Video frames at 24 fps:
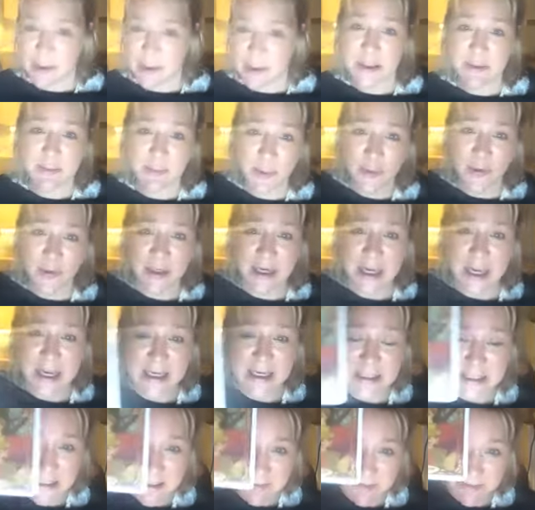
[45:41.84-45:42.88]
respond
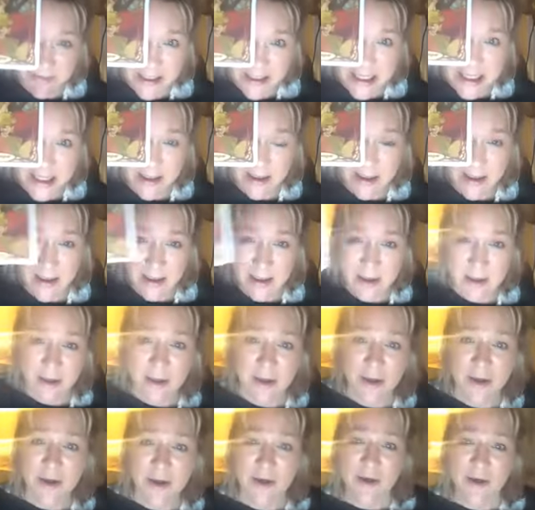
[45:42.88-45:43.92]
negatively
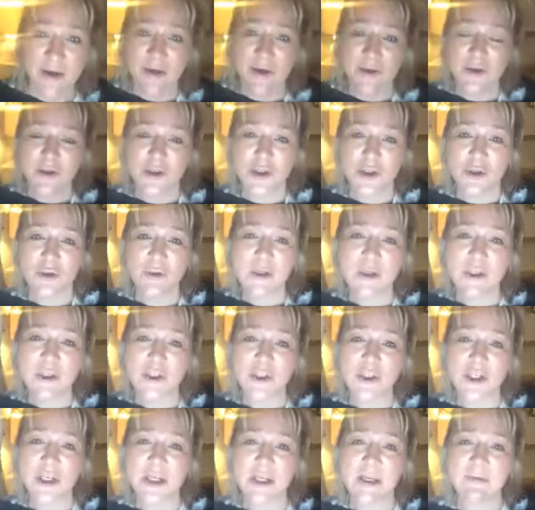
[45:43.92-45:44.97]
to
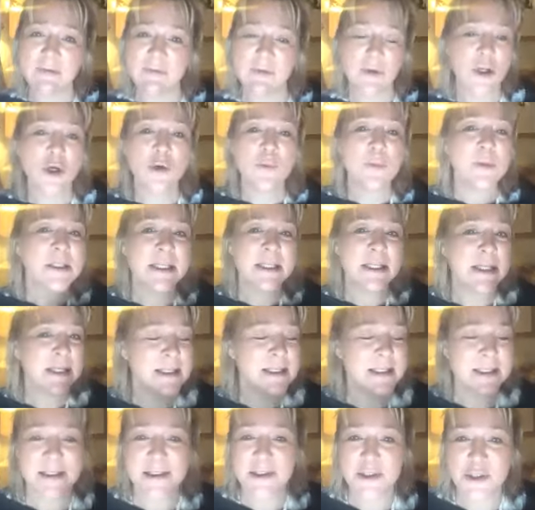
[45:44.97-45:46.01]
achieve. Nobody
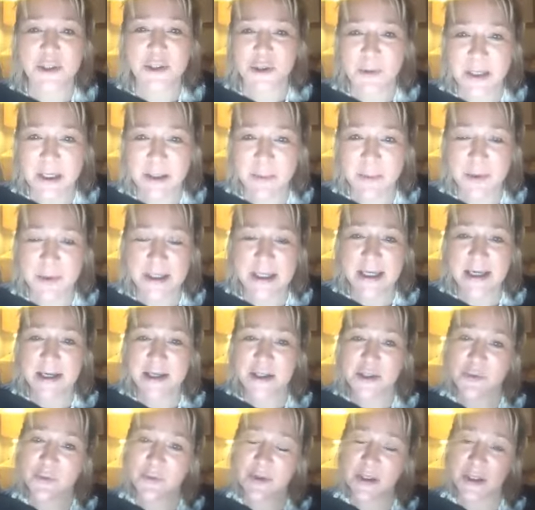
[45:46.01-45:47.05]
listens to anybody
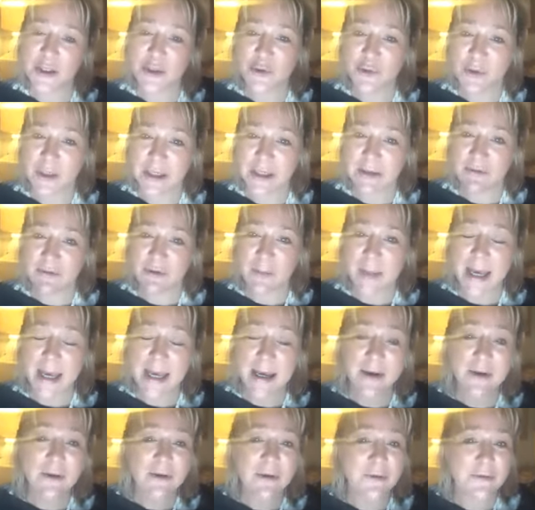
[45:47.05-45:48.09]
else when they're talking from
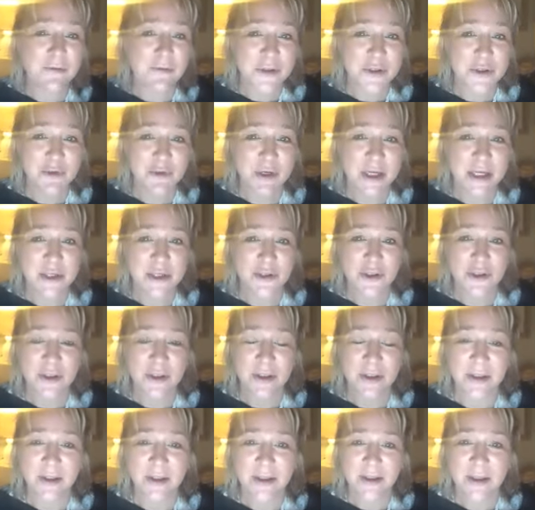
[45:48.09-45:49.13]
anger and frustration.